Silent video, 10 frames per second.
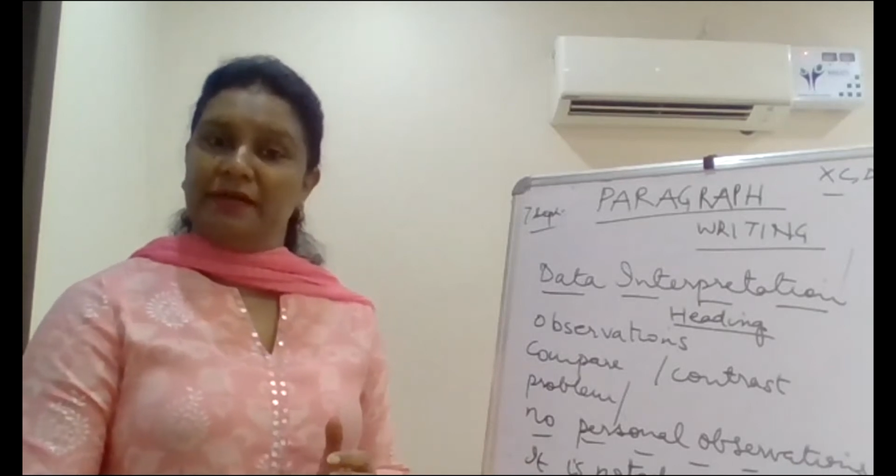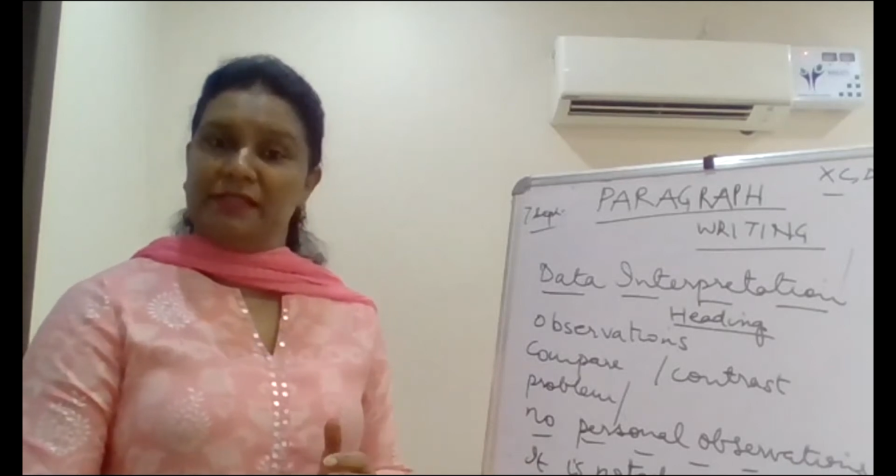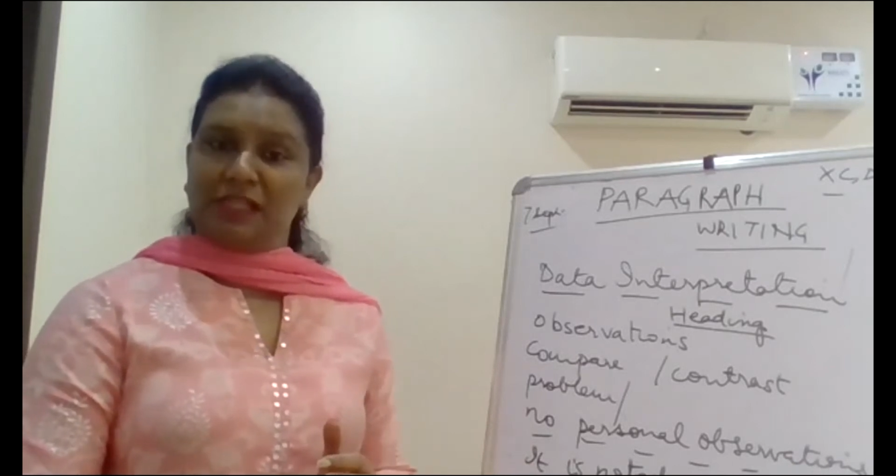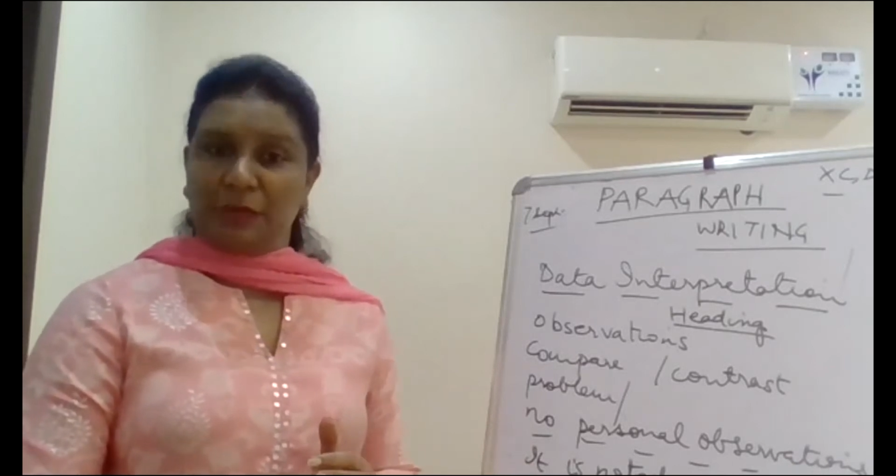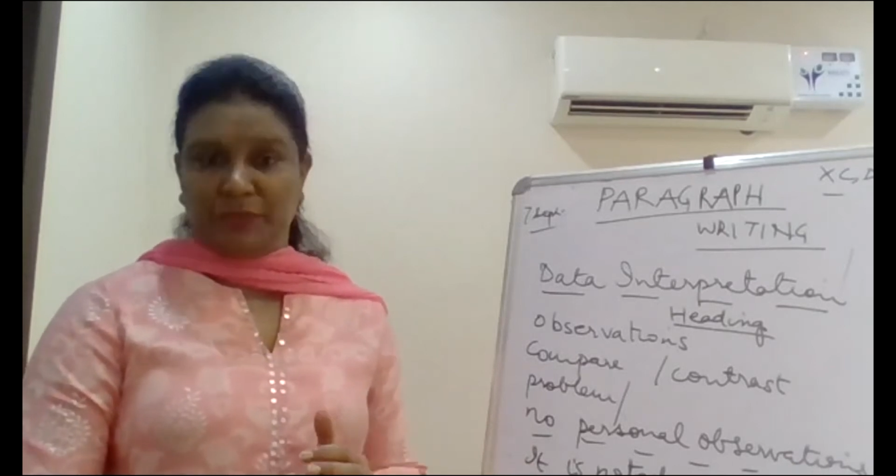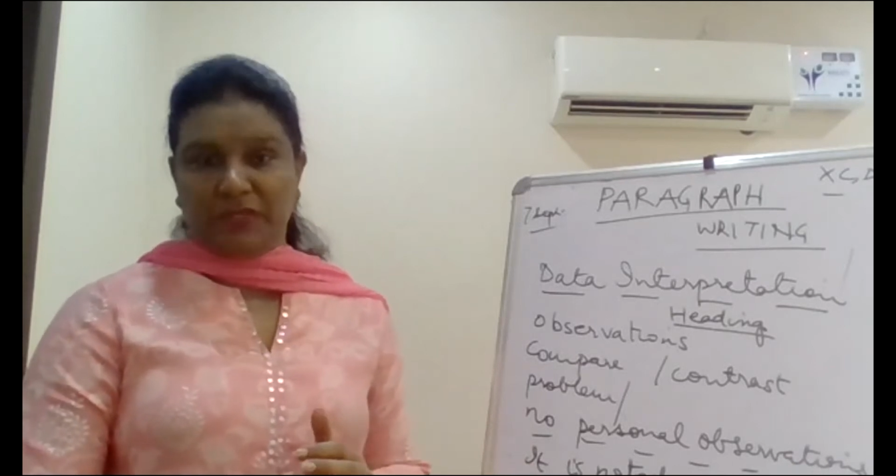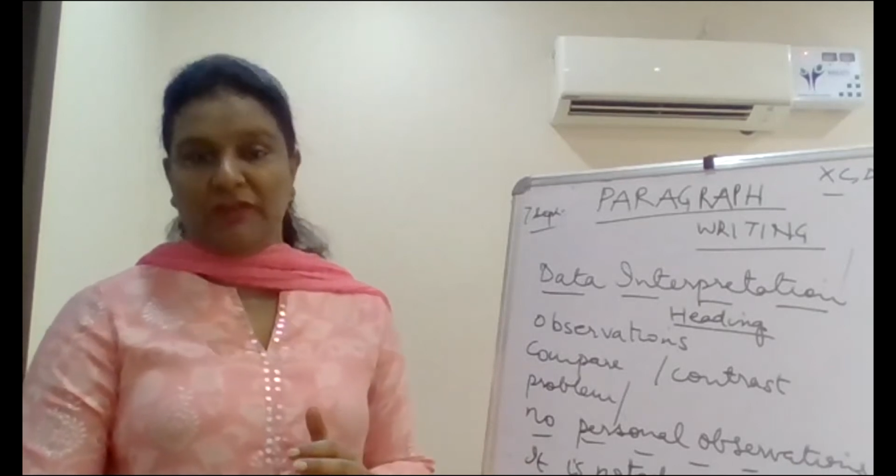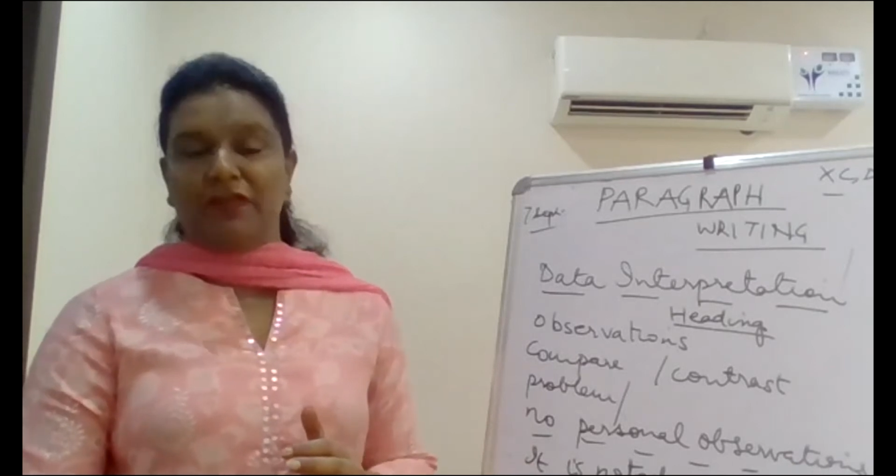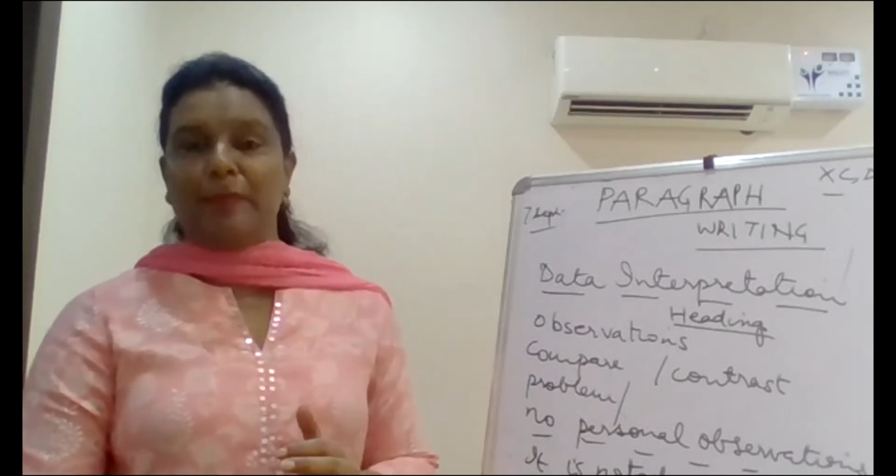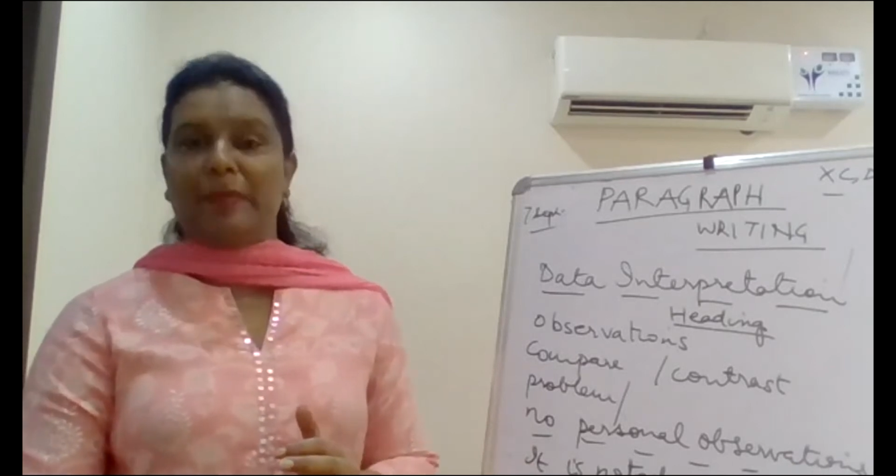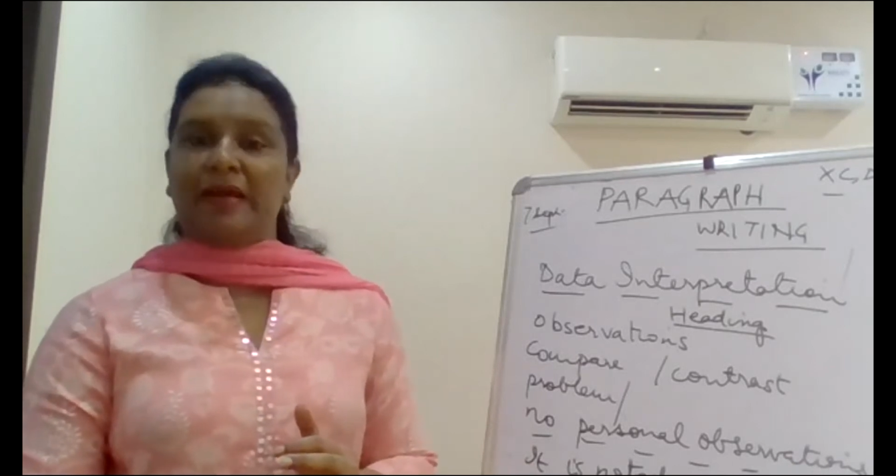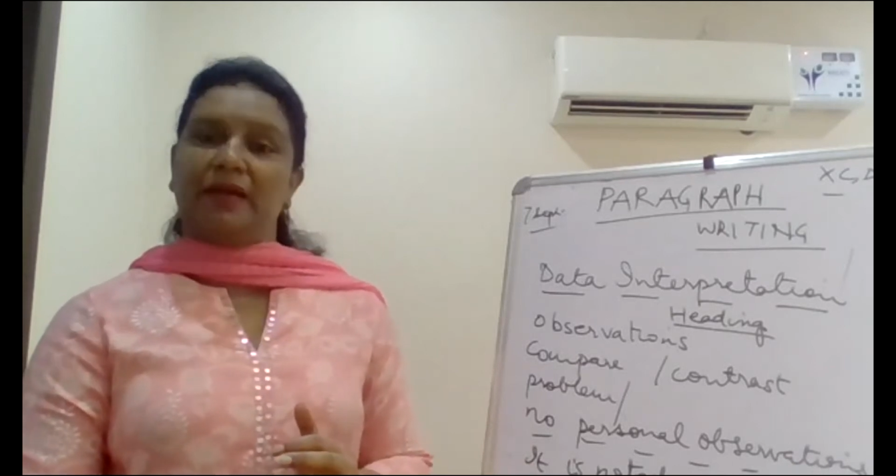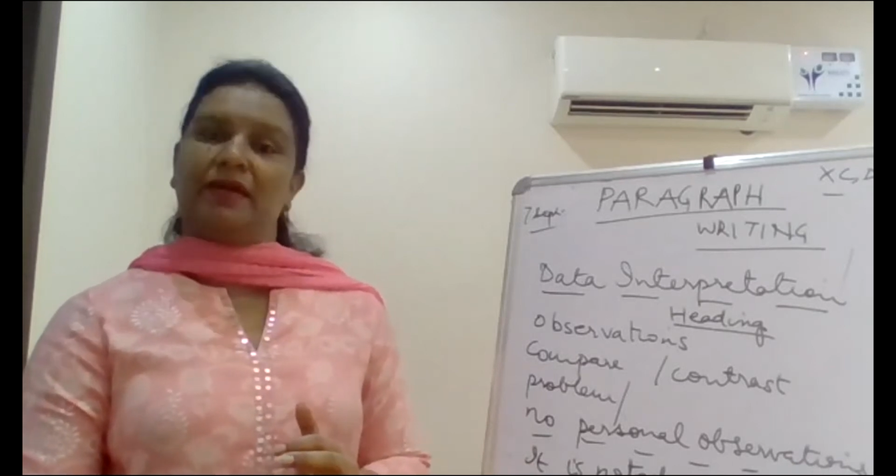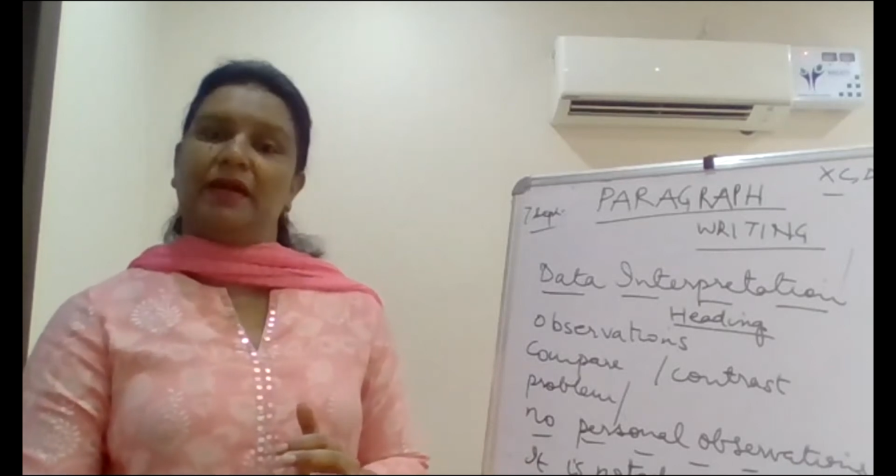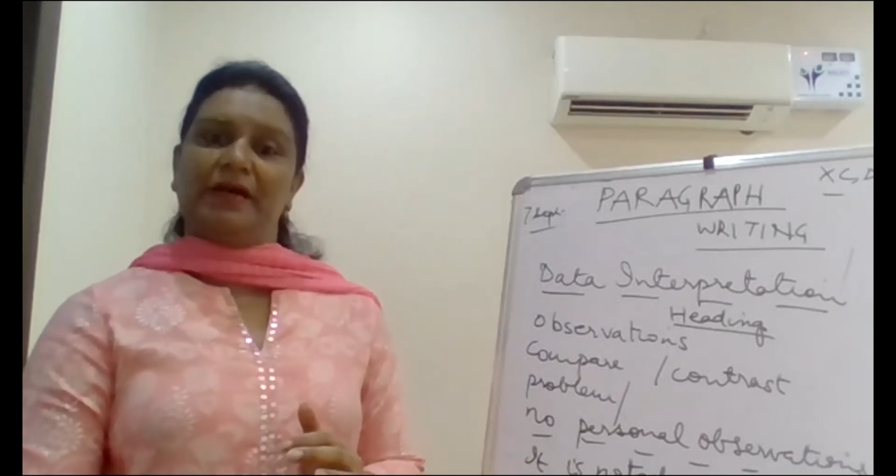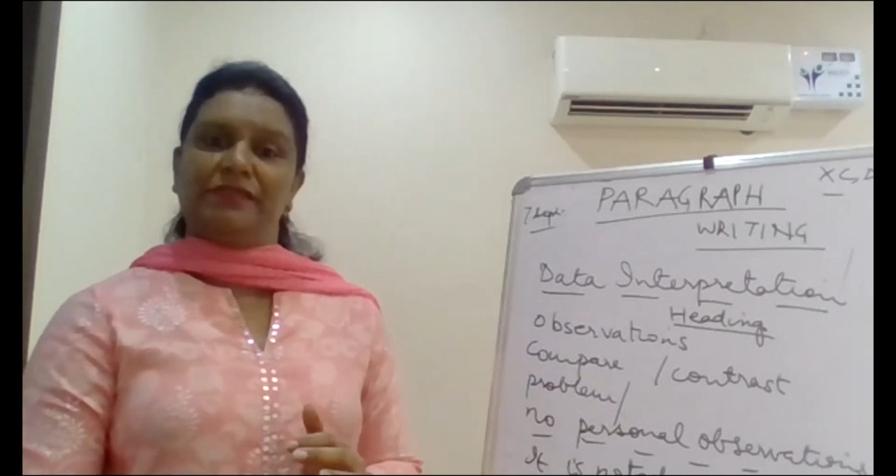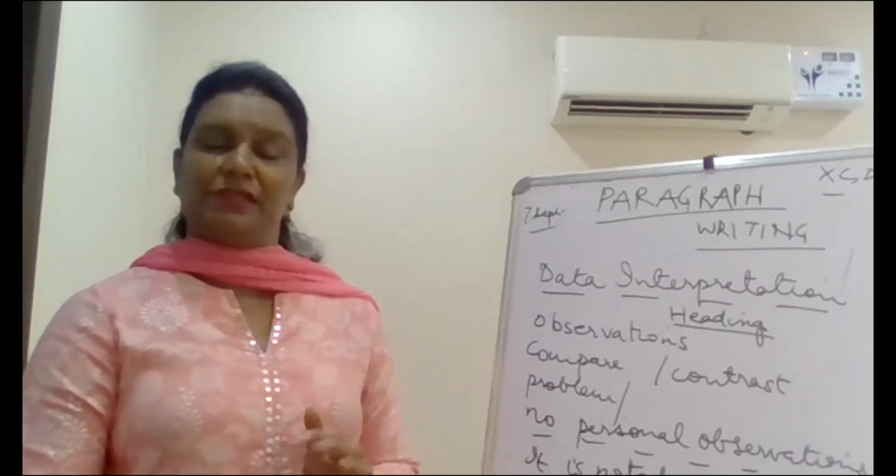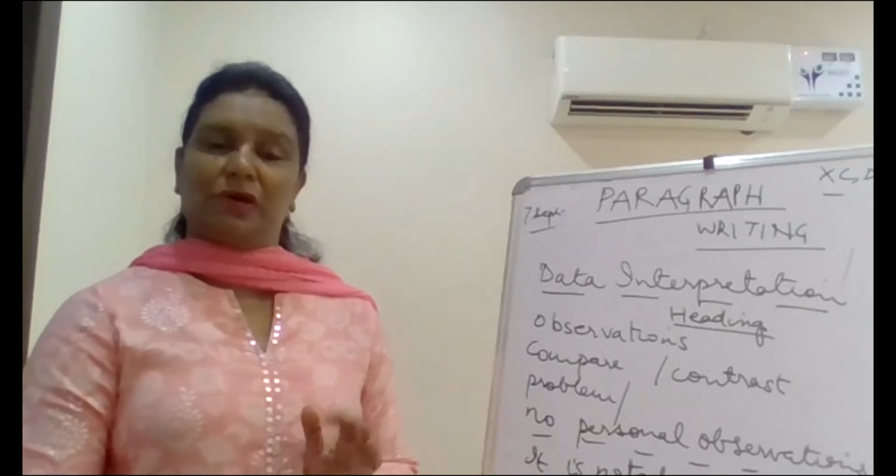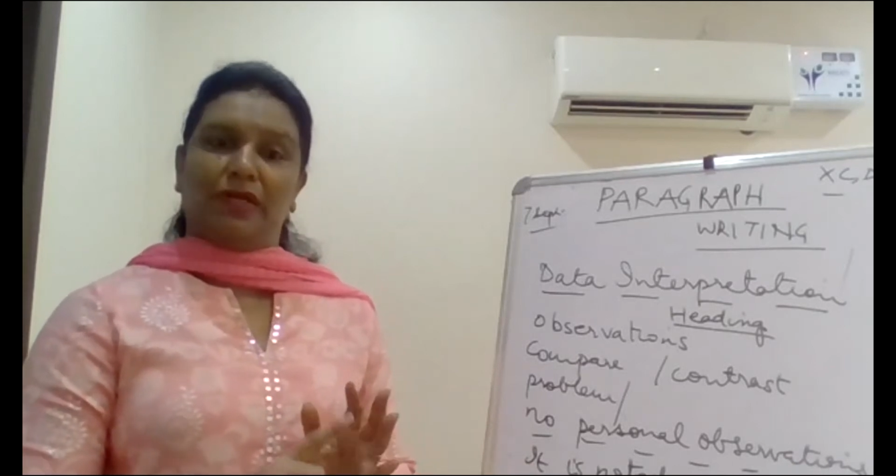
descriptive paragraphs